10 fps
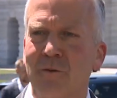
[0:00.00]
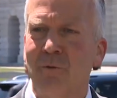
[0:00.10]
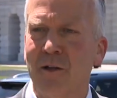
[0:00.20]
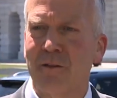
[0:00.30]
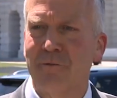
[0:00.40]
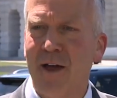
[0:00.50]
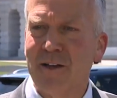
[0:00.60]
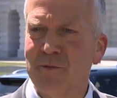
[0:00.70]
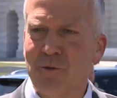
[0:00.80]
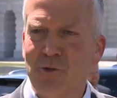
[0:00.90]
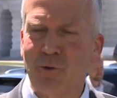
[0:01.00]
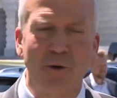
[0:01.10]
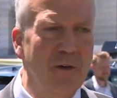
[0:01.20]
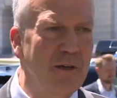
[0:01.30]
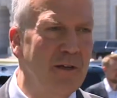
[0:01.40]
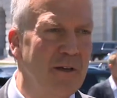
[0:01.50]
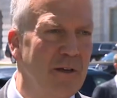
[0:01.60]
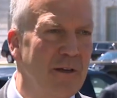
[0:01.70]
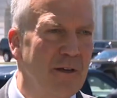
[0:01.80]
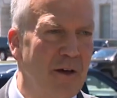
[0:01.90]
what the vast majority
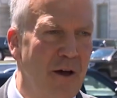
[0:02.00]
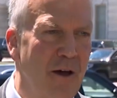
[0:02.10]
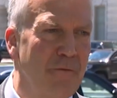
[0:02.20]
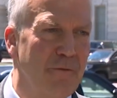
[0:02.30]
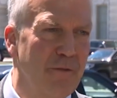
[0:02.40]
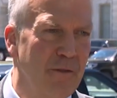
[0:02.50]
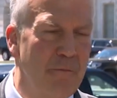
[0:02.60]
of the